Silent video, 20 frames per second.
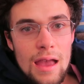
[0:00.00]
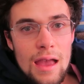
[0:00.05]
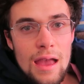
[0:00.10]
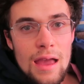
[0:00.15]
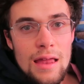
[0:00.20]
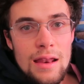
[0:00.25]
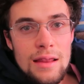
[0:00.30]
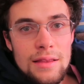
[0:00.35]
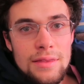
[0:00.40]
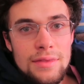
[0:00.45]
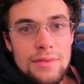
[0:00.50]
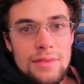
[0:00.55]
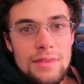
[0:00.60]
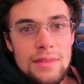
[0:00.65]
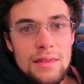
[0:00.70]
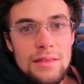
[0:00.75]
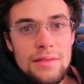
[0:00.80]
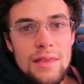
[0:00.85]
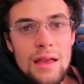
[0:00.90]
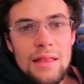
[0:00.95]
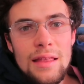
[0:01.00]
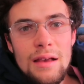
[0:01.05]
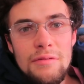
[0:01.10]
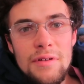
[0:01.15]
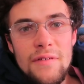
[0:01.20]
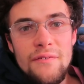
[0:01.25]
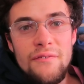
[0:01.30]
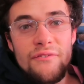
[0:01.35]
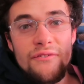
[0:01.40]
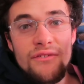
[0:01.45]
And it's, it's not that
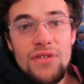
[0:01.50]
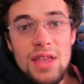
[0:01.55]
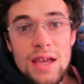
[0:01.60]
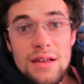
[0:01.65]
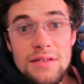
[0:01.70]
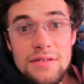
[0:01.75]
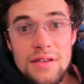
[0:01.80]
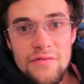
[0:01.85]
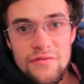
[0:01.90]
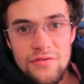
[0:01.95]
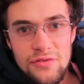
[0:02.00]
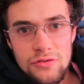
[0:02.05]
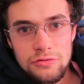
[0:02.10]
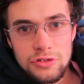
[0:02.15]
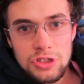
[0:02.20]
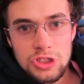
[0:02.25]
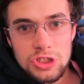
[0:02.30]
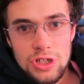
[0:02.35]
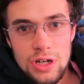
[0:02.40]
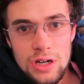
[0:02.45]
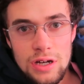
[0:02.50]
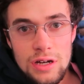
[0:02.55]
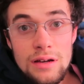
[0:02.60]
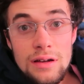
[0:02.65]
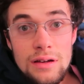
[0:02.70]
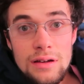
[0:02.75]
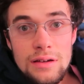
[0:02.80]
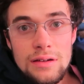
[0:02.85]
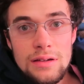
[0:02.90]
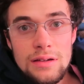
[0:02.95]
we fear the future,